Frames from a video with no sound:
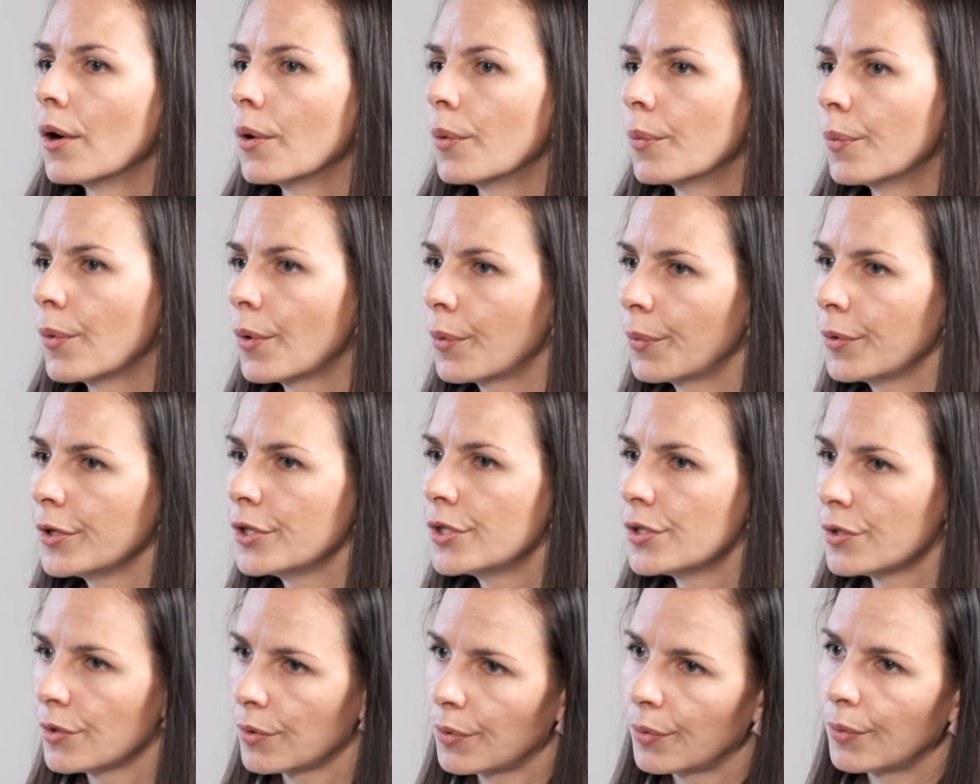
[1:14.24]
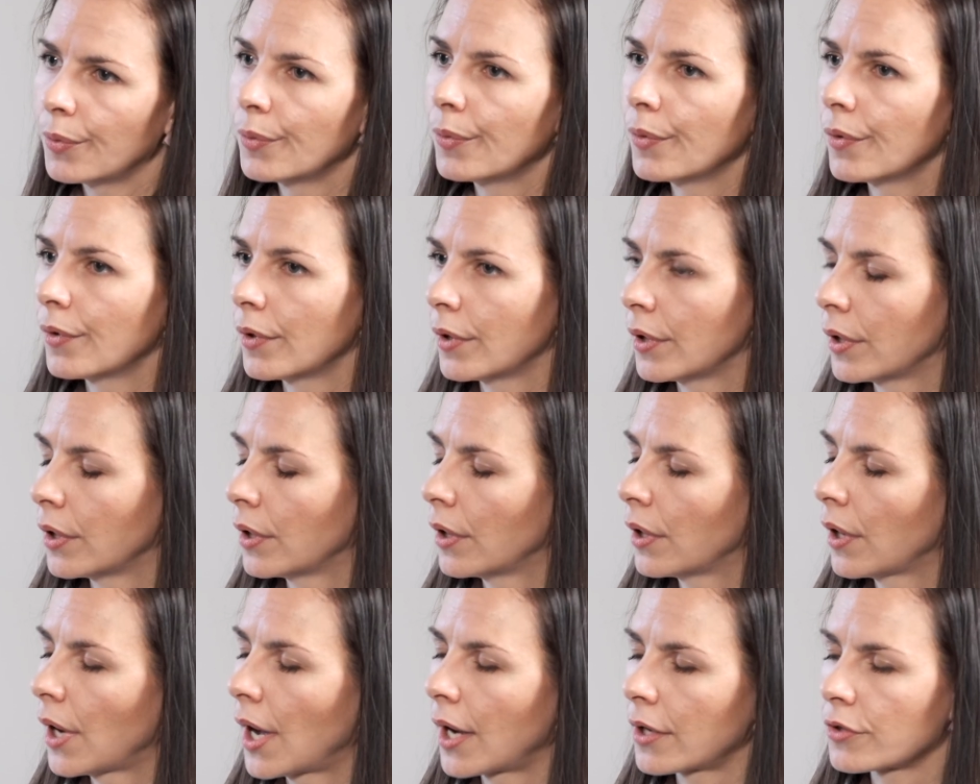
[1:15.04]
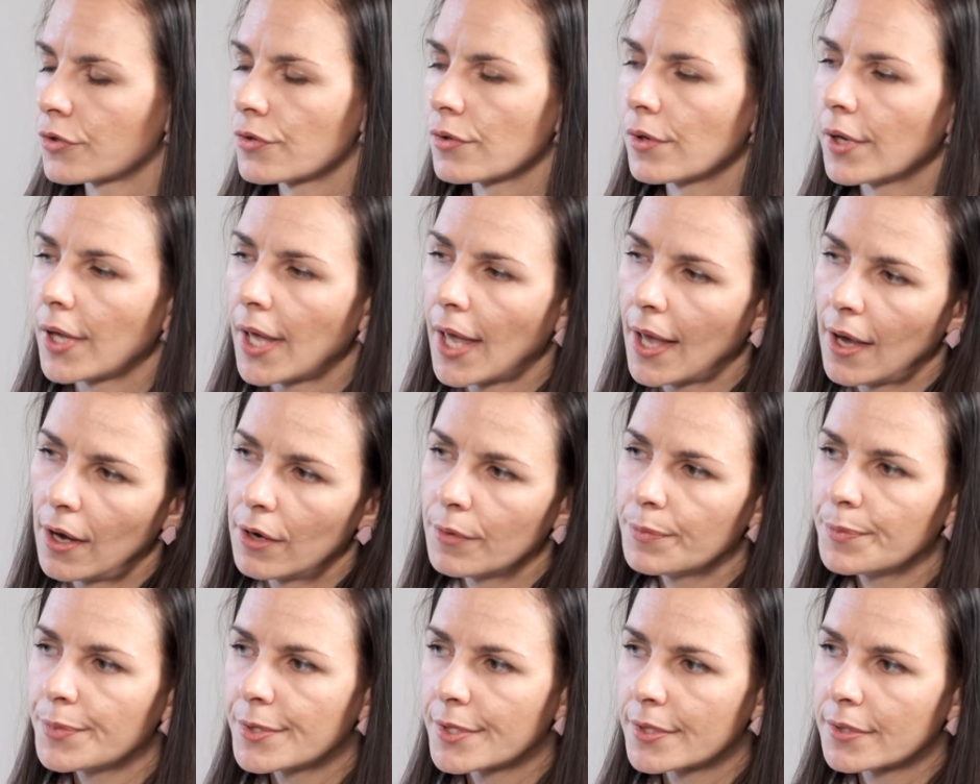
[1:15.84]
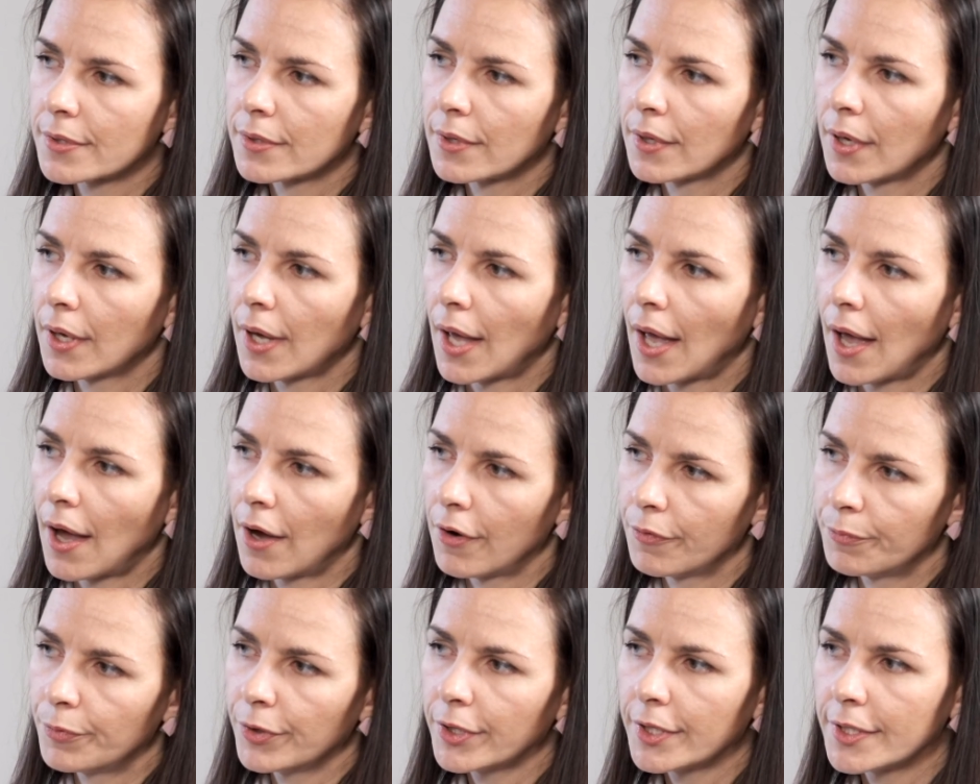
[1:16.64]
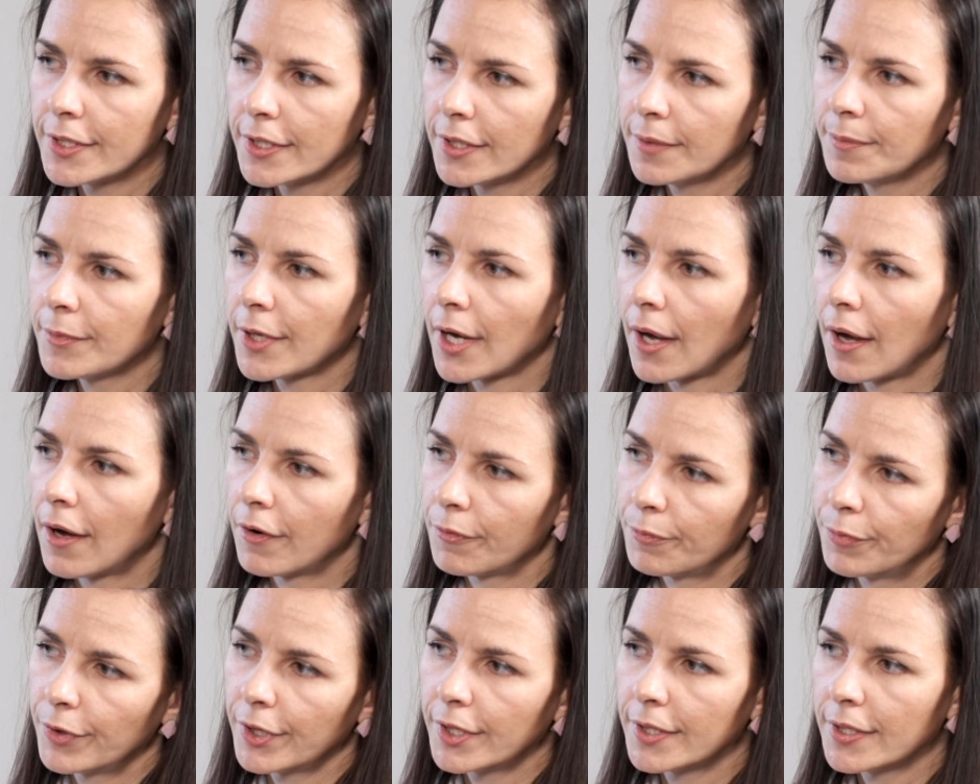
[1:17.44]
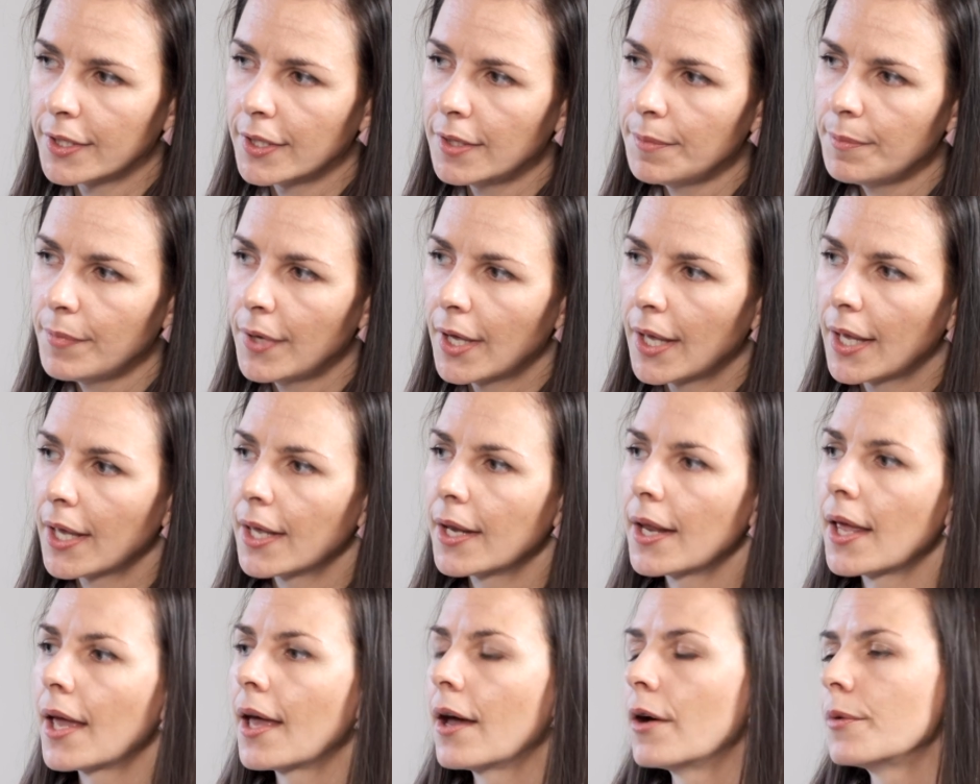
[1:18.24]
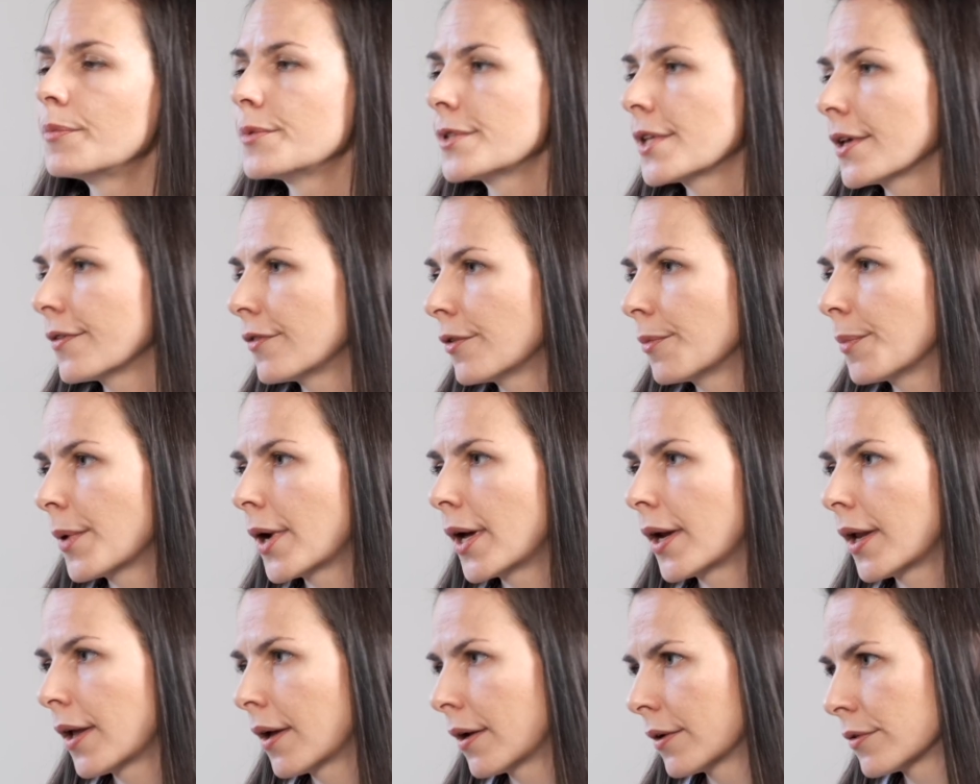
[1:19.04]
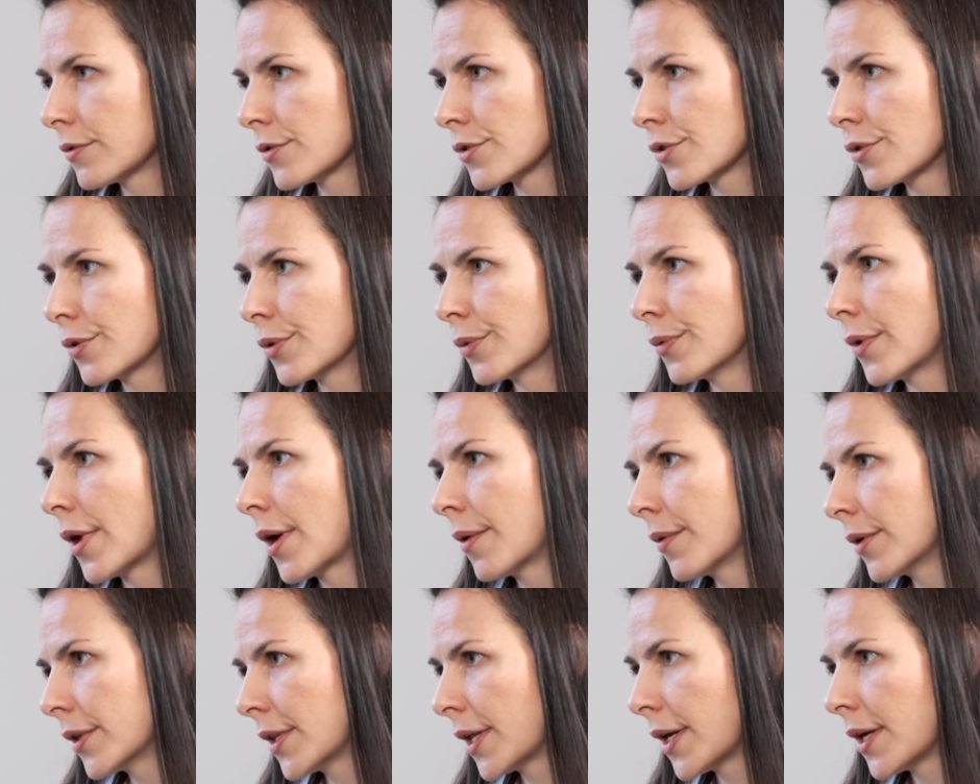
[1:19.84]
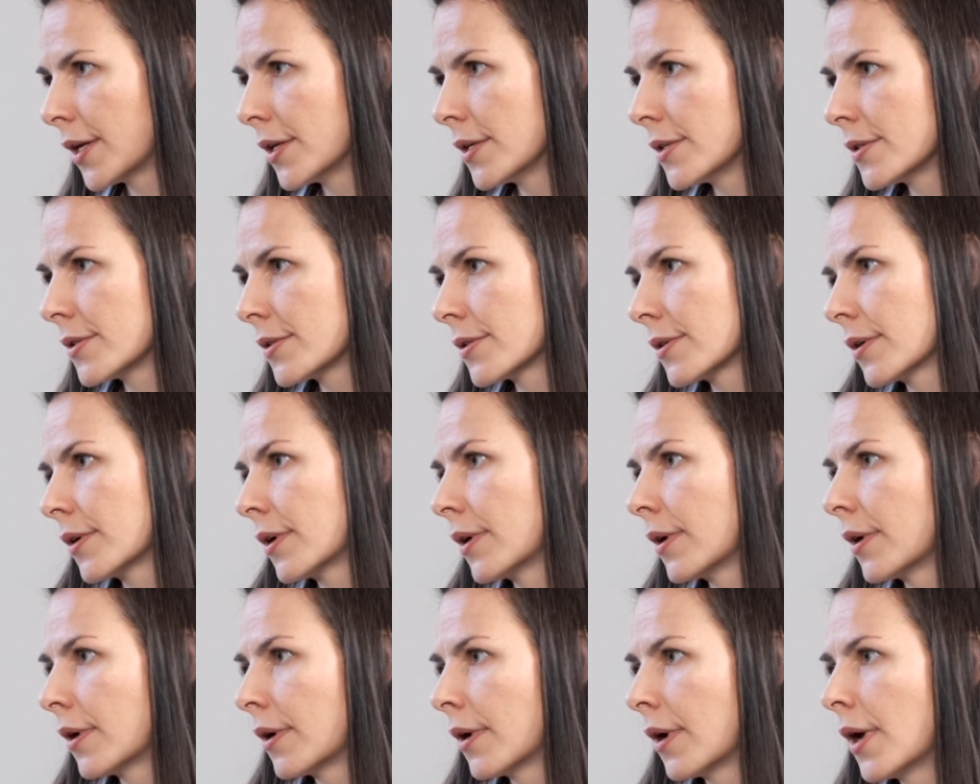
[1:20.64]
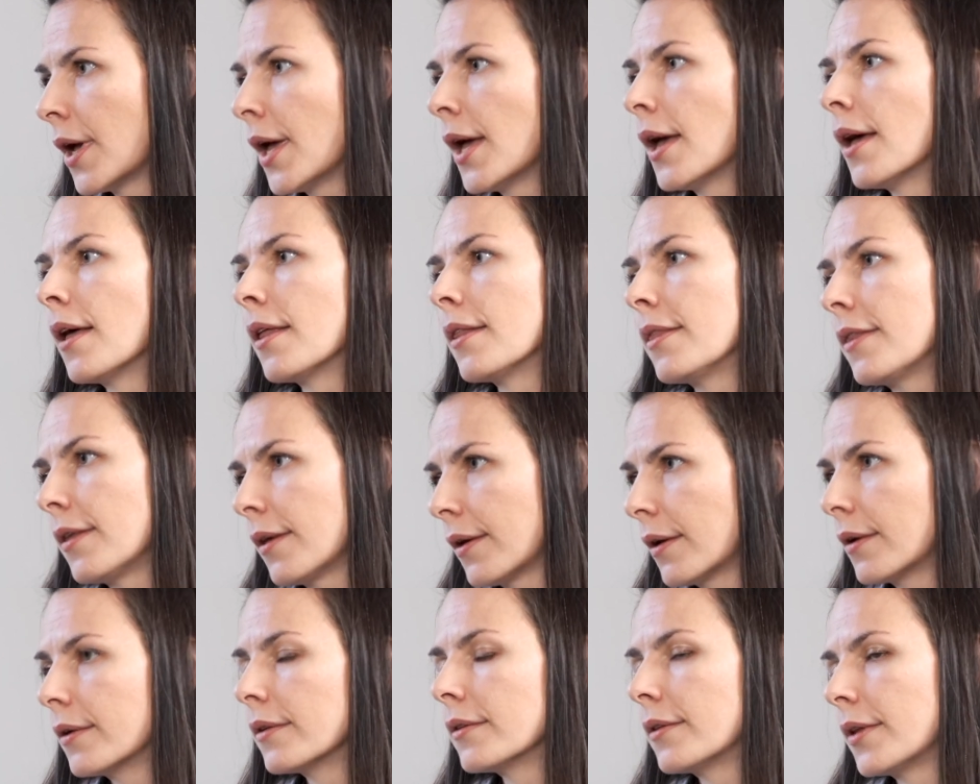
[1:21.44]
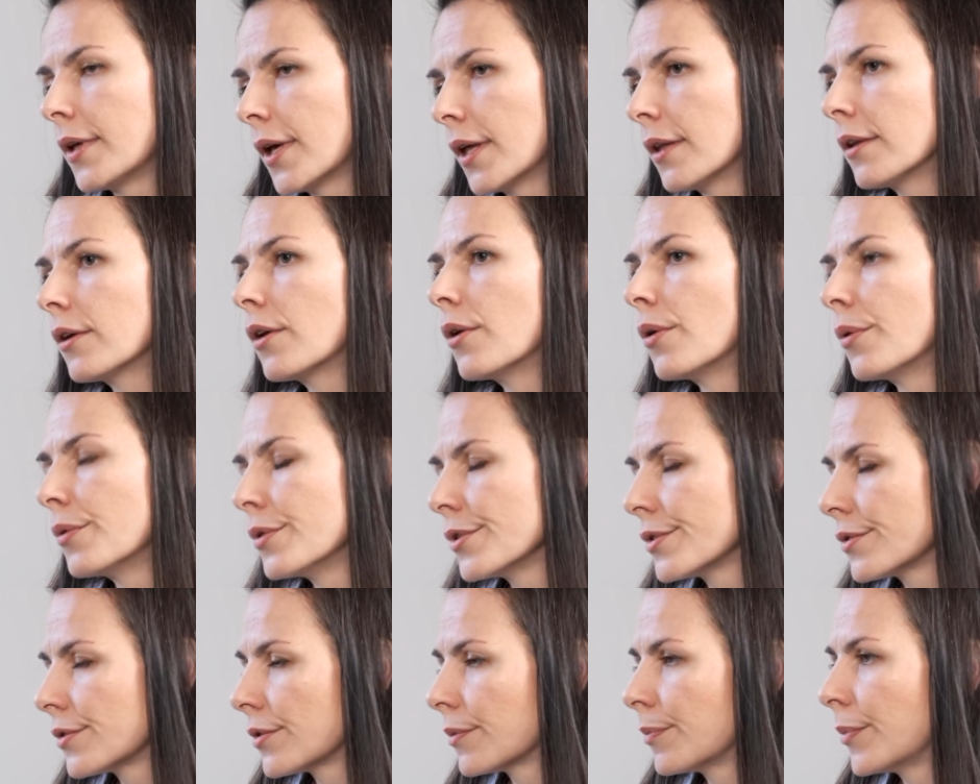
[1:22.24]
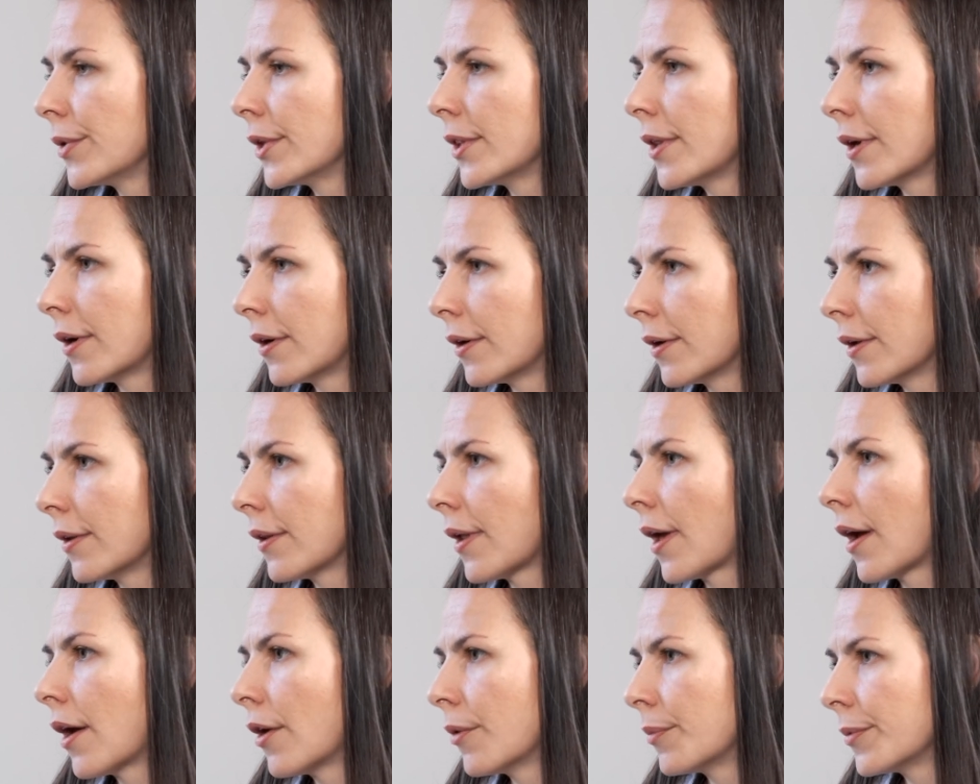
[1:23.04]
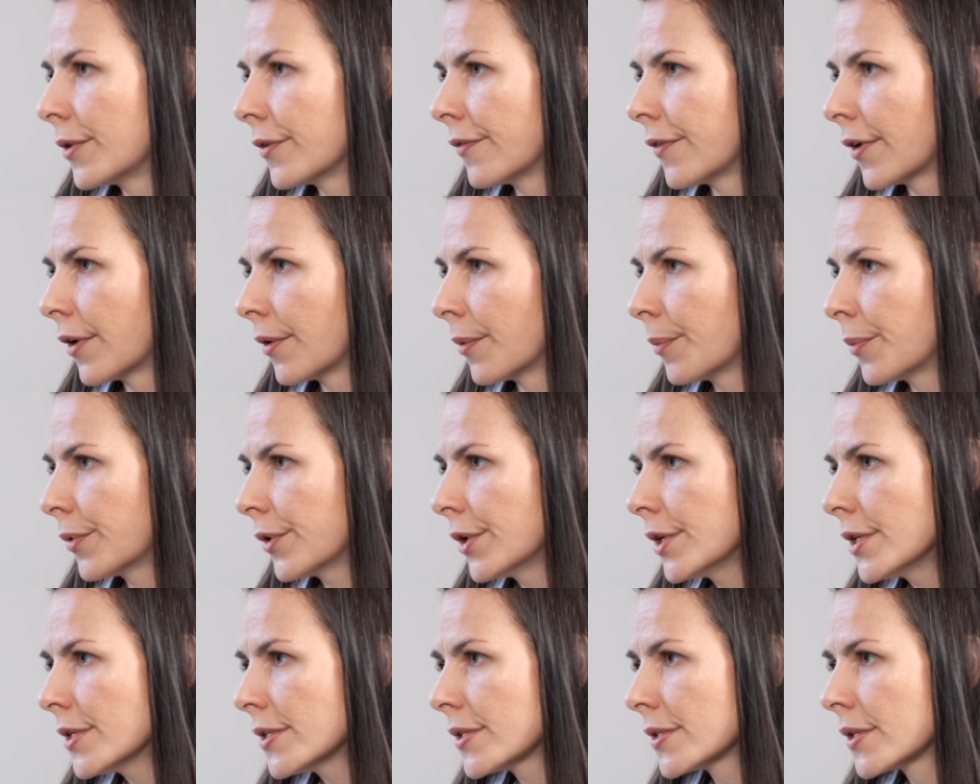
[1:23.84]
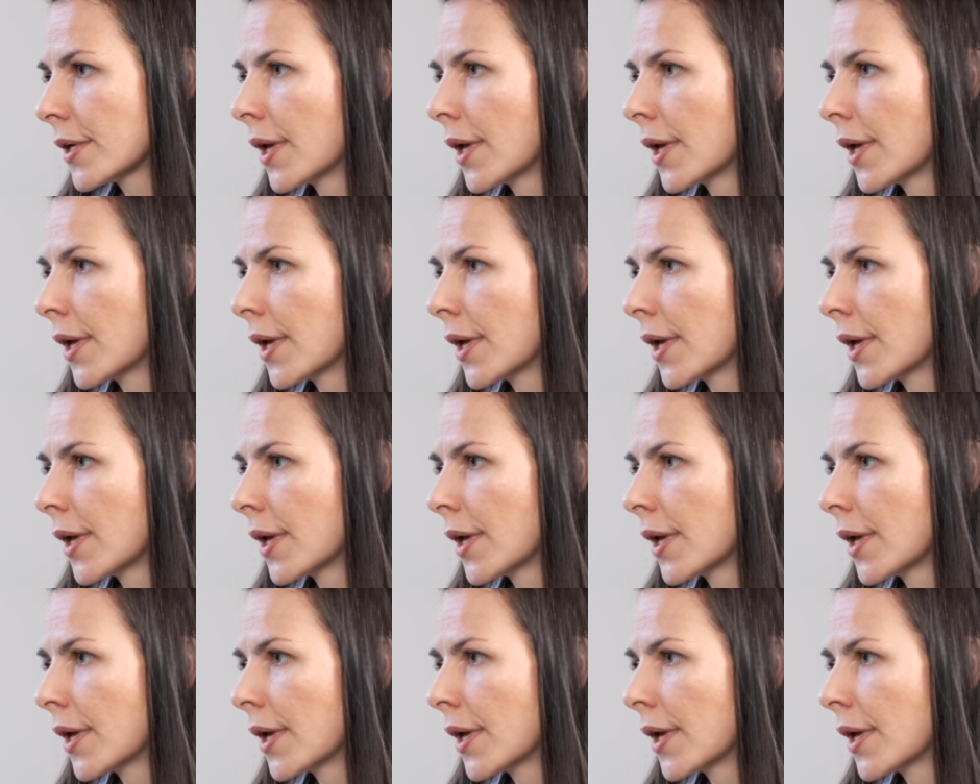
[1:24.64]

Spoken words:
what we do actually helps the HyprChats team, and helps everybody else. So nowadays, the end goal is to be there and help developers.